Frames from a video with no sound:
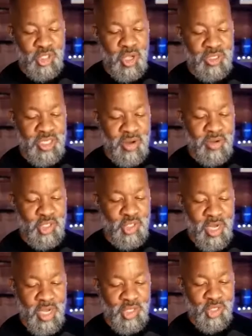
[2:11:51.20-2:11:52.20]
got Sarah's
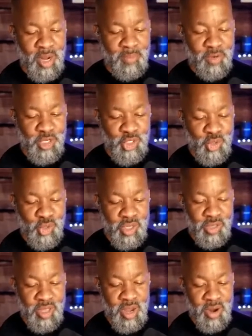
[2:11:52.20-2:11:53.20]
Treasure. We got Sarah's
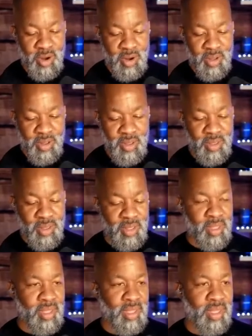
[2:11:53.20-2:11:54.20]
Treasure. She's here.
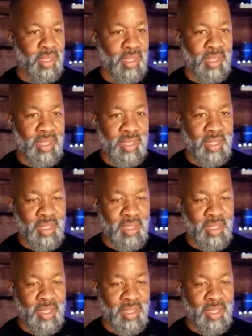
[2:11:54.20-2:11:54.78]
Yes.